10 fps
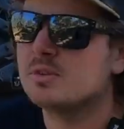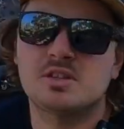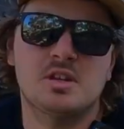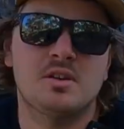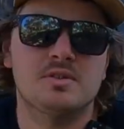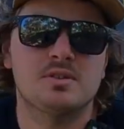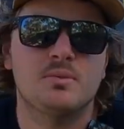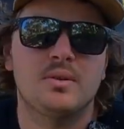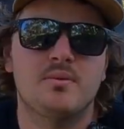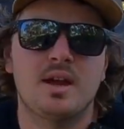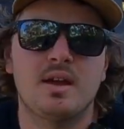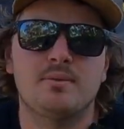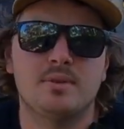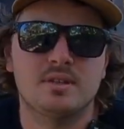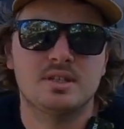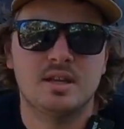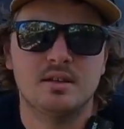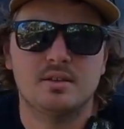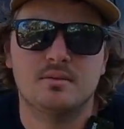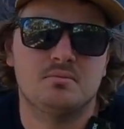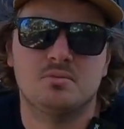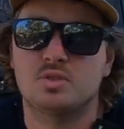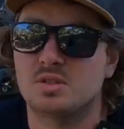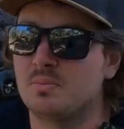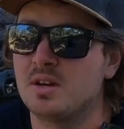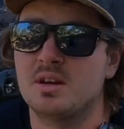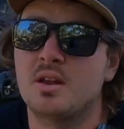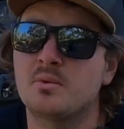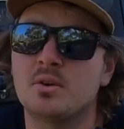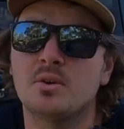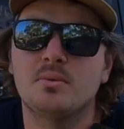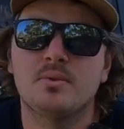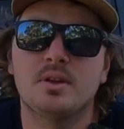service we've had for the tent, which has been unreal,